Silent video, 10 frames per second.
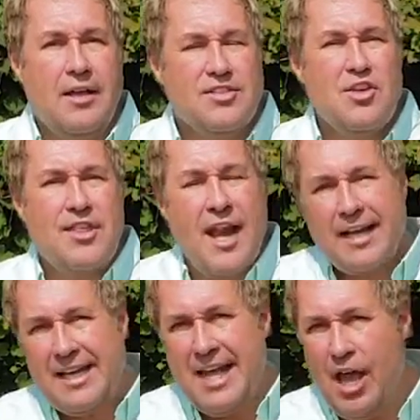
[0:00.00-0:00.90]
so that I
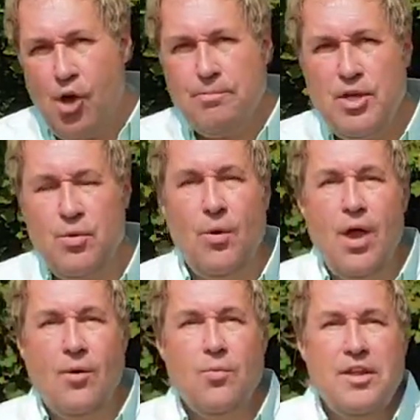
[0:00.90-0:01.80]
can help you
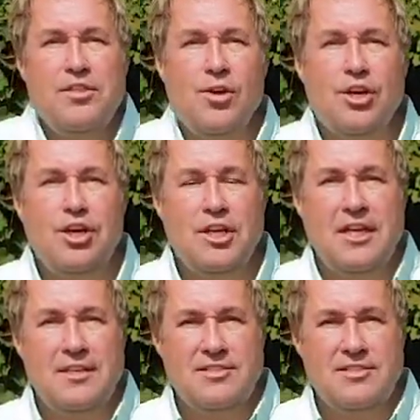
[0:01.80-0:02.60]
with your cooking